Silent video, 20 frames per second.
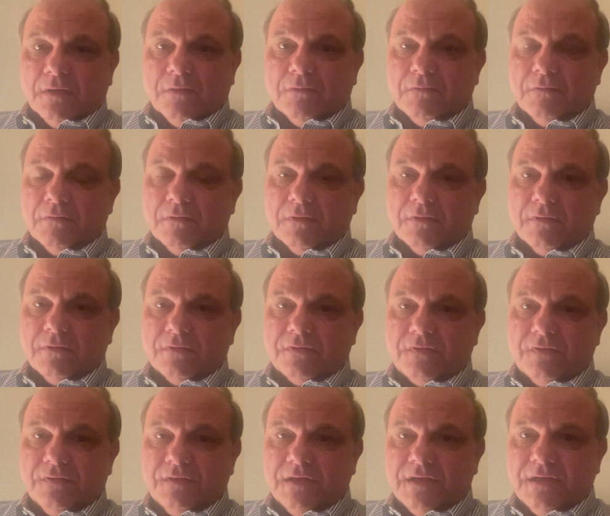earlier
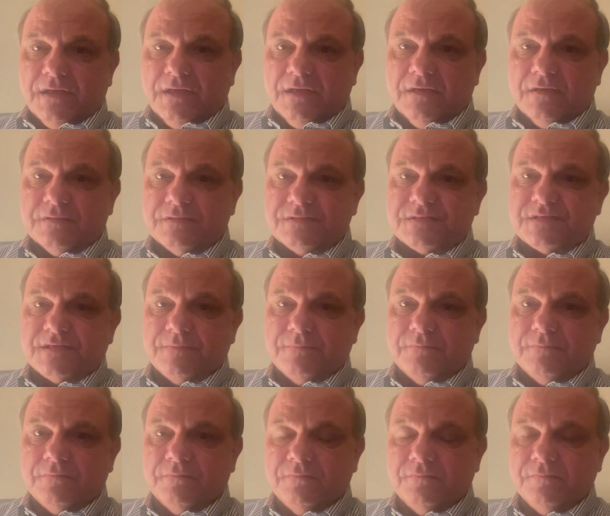today,
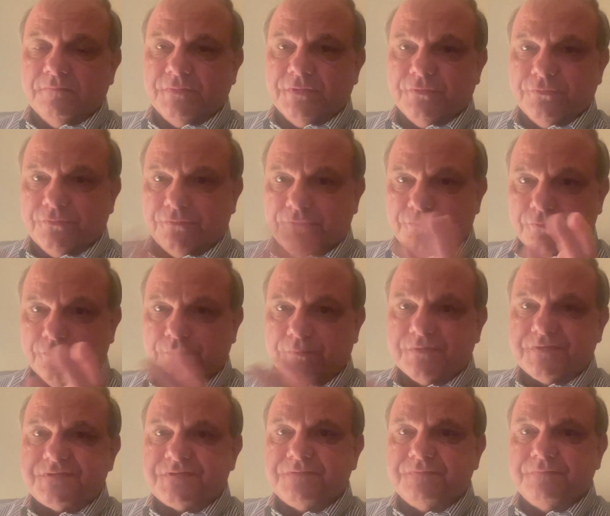some
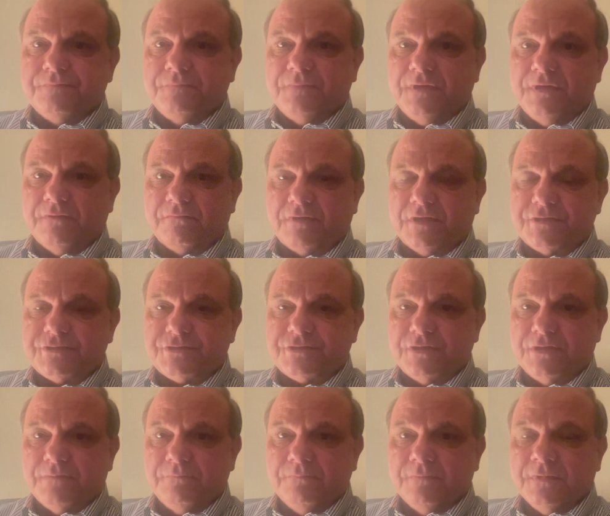YouTubers in
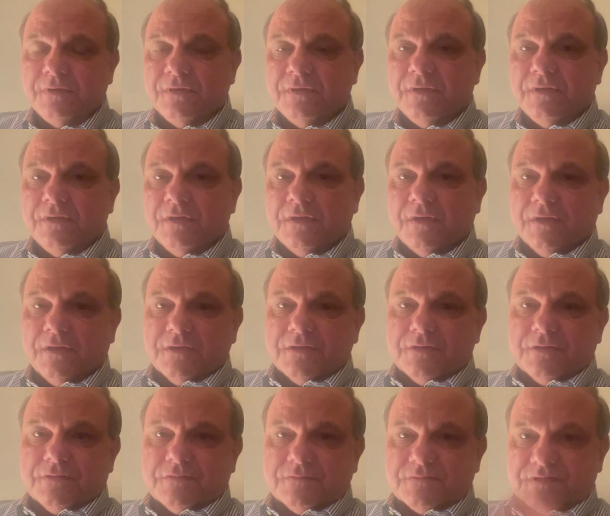Russia,
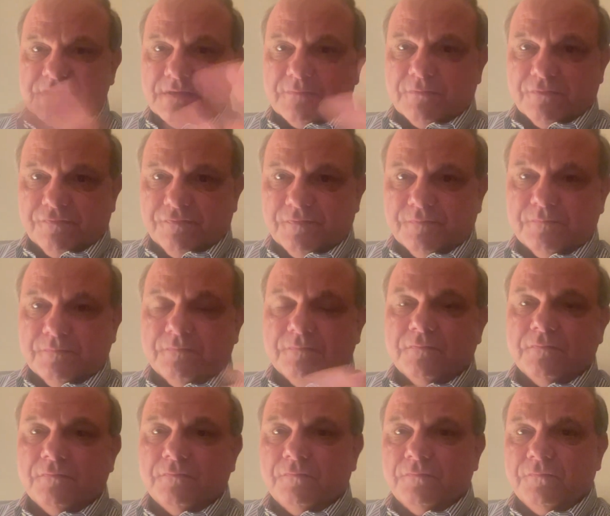some of them
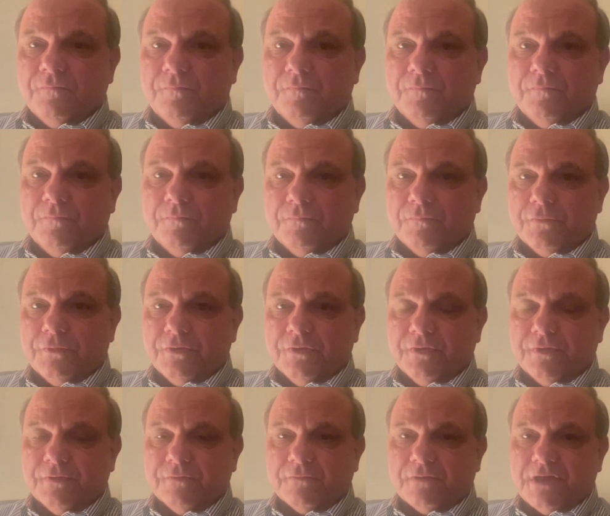
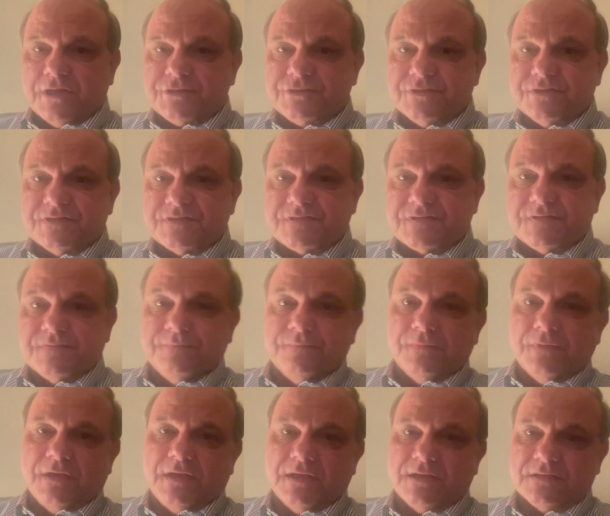non-Russians
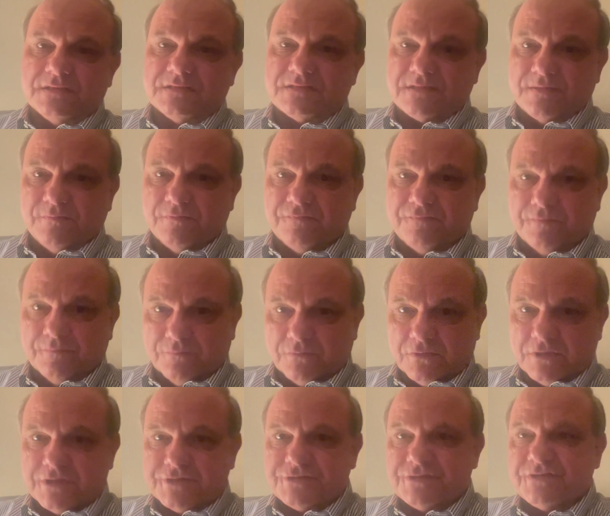and some of them
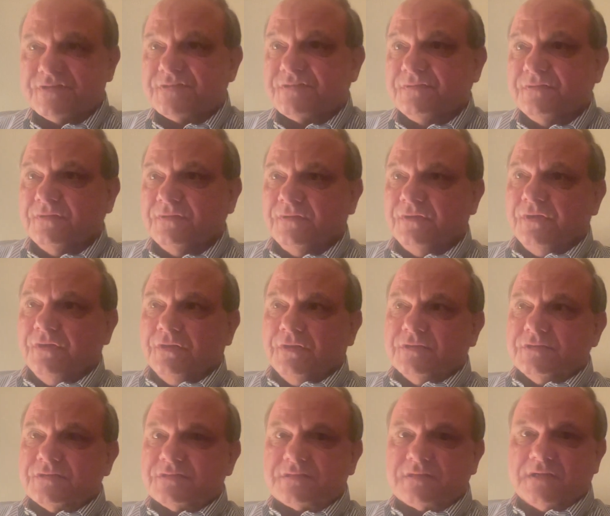Russians,
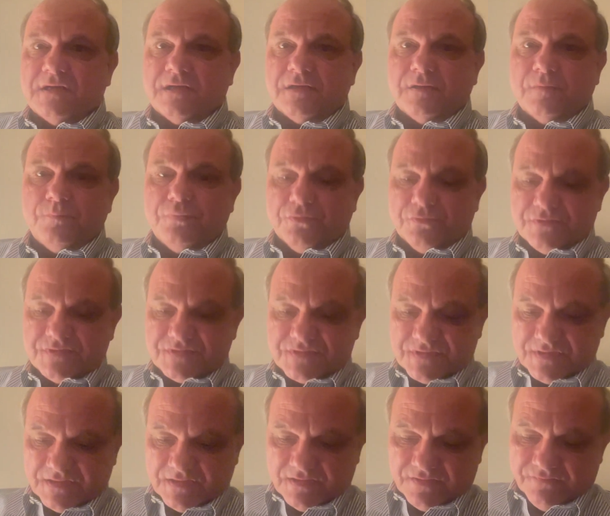started
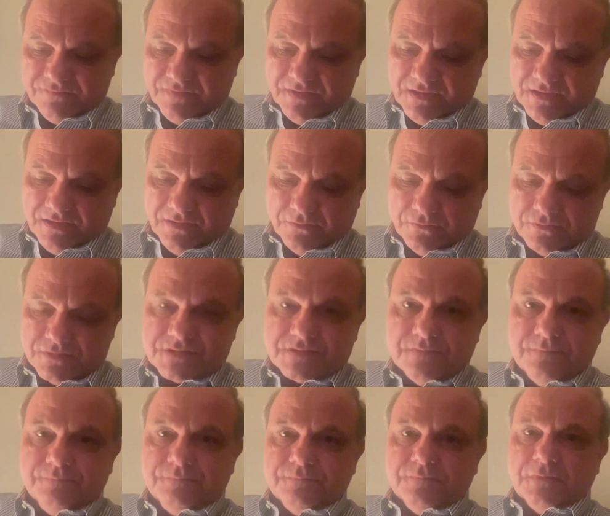posting the videos
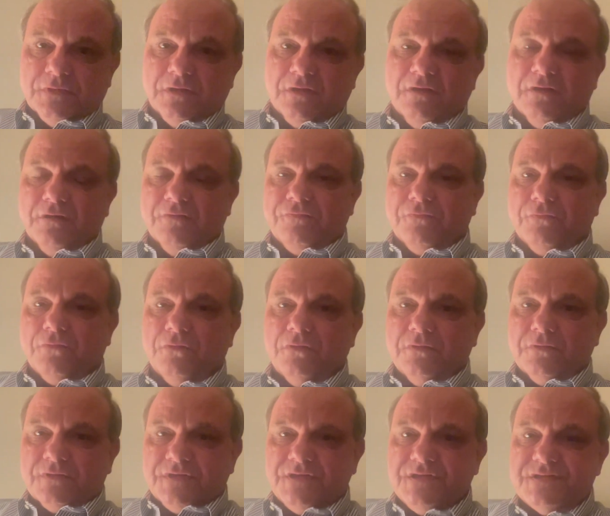of
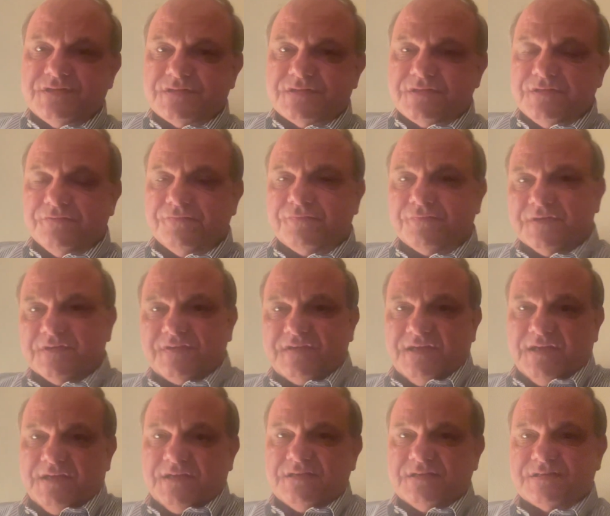all these different
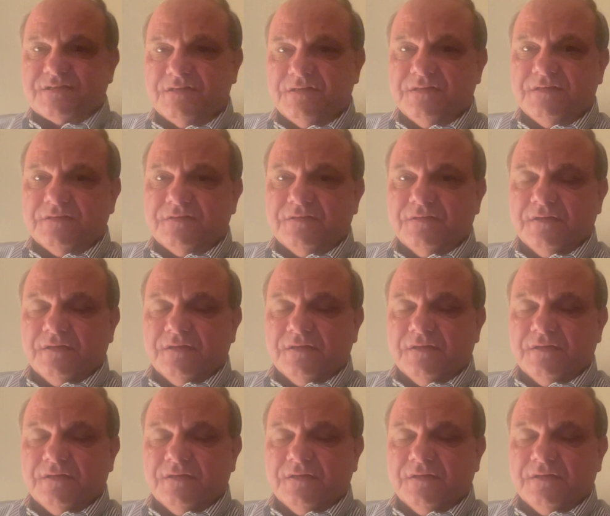tanks and